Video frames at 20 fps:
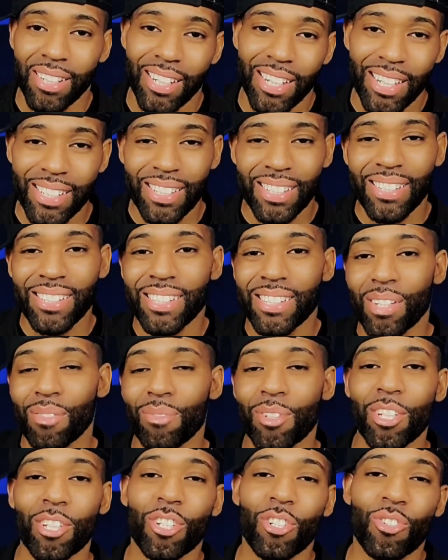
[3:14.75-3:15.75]
Is it
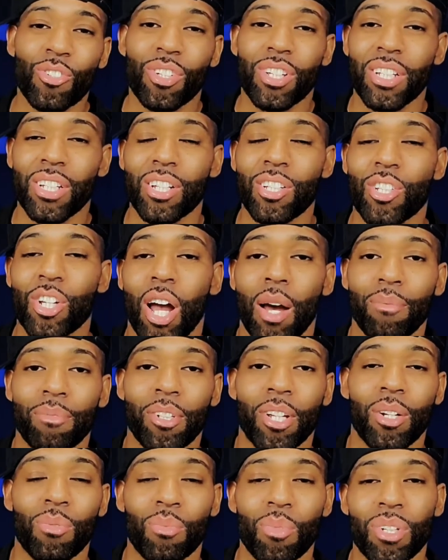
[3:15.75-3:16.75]
something that you can get the job
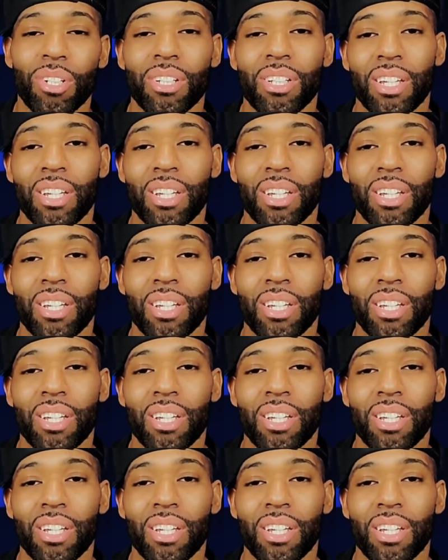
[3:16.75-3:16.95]
done with?